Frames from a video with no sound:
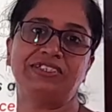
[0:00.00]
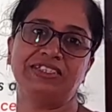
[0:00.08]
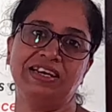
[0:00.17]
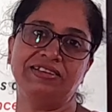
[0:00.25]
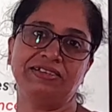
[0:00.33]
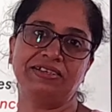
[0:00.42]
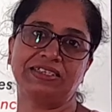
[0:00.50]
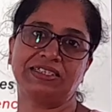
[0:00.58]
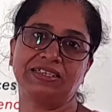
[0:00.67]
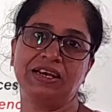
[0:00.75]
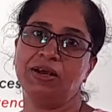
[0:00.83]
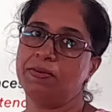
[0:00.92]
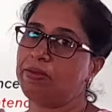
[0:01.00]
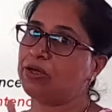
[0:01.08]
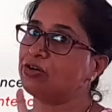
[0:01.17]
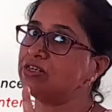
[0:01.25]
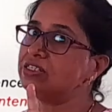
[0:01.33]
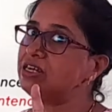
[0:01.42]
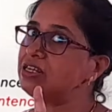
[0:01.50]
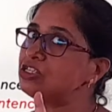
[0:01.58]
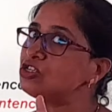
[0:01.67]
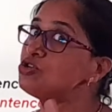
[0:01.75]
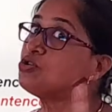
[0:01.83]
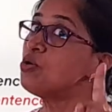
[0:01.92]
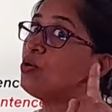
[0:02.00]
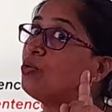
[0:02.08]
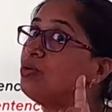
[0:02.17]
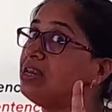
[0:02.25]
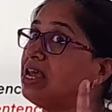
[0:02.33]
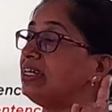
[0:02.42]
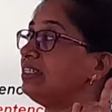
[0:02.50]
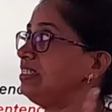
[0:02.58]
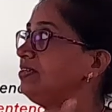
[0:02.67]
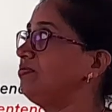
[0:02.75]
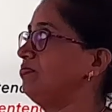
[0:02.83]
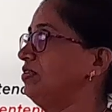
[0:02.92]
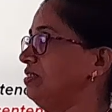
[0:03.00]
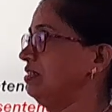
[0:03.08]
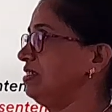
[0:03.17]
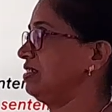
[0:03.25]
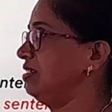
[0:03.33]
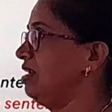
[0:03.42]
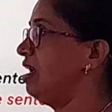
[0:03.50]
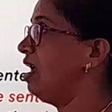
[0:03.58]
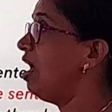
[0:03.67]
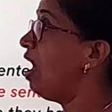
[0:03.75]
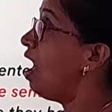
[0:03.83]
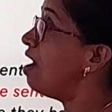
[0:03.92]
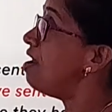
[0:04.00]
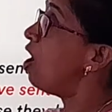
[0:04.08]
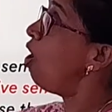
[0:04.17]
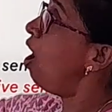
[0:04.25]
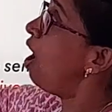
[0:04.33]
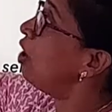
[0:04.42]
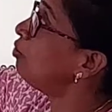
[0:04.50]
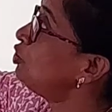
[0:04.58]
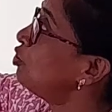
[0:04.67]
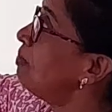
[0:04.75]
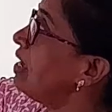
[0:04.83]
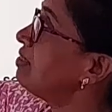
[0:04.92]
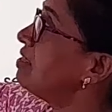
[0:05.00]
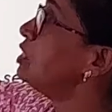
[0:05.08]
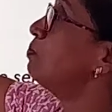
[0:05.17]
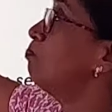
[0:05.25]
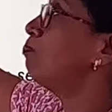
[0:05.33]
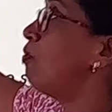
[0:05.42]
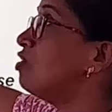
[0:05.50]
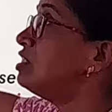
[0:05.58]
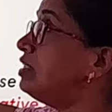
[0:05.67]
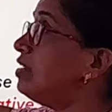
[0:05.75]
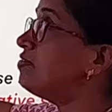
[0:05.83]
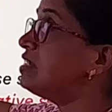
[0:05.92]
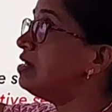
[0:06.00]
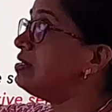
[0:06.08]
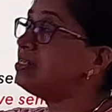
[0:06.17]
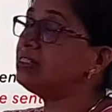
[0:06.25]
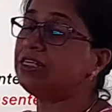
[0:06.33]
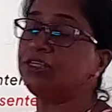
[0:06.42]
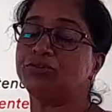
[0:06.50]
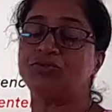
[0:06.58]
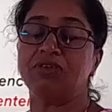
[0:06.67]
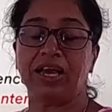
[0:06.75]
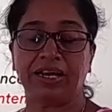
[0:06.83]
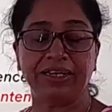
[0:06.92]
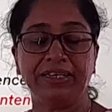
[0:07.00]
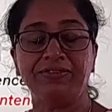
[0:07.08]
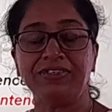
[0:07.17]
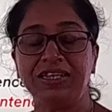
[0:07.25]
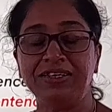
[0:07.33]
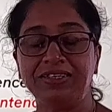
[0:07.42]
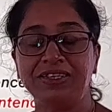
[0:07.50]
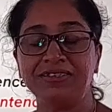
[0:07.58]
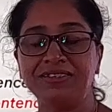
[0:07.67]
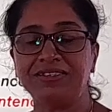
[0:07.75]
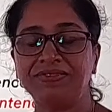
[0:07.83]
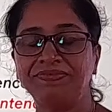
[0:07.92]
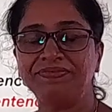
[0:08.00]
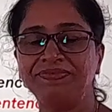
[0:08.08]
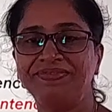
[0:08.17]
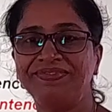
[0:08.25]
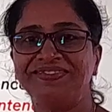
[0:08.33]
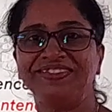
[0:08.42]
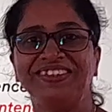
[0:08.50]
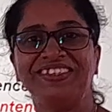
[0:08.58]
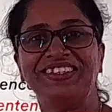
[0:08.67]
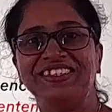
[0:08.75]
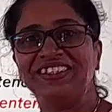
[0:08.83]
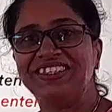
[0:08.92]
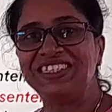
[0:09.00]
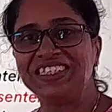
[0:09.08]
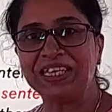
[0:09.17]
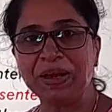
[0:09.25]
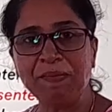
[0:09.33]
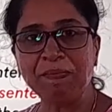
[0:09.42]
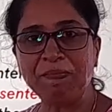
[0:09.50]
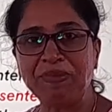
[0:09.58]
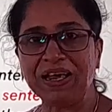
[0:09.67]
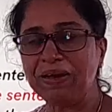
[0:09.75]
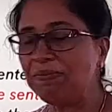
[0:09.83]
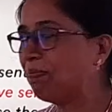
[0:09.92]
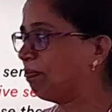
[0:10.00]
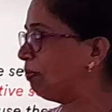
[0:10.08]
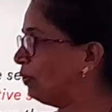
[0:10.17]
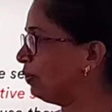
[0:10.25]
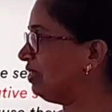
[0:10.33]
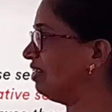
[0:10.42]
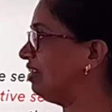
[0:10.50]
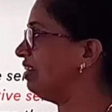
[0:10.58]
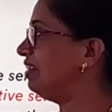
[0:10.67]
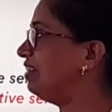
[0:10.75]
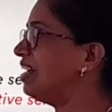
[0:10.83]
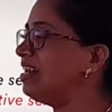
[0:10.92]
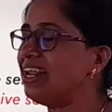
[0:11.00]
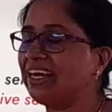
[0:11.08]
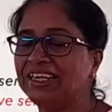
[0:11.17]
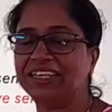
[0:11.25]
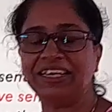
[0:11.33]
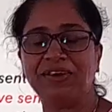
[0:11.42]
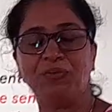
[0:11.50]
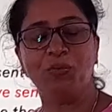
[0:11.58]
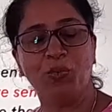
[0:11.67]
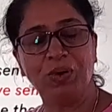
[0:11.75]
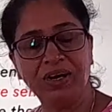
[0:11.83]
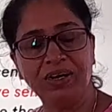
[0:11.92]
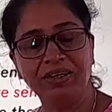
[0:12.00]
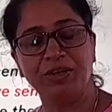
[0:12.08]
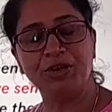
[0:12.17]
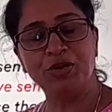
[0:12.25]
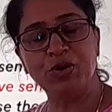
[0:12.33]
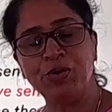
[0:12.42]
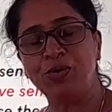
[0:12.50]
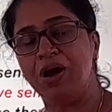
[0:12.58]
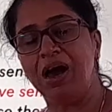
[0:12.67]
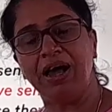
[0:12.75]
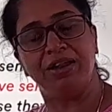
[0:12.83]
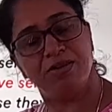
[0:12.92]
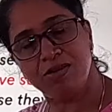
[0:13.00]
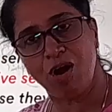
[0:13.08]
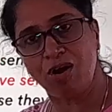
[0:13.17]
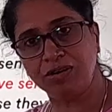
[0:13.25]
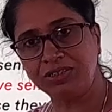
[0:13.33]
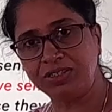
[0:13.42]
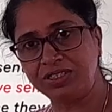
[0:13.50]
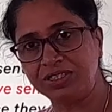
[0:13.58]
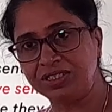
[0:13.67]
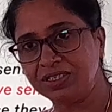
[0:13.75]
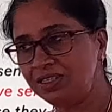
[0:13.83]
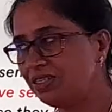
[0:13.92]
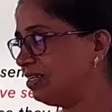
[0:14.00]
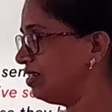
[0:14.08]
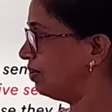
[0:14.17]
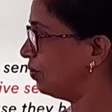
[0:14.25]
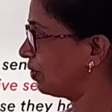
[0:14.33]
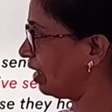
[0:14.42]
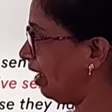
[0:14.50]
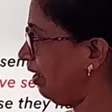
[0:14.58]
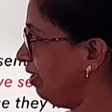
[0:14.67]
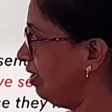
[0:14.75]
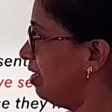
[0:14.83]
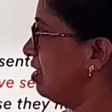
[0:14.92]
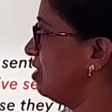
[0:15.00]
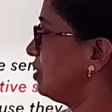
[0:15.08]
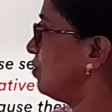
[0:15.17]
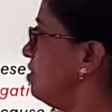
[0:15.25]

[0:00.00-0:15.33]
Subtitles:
sentences because there is no negative words. Now, how to make this positive sentence into negative sentence? Simply put the negative word, no and not. Okay? So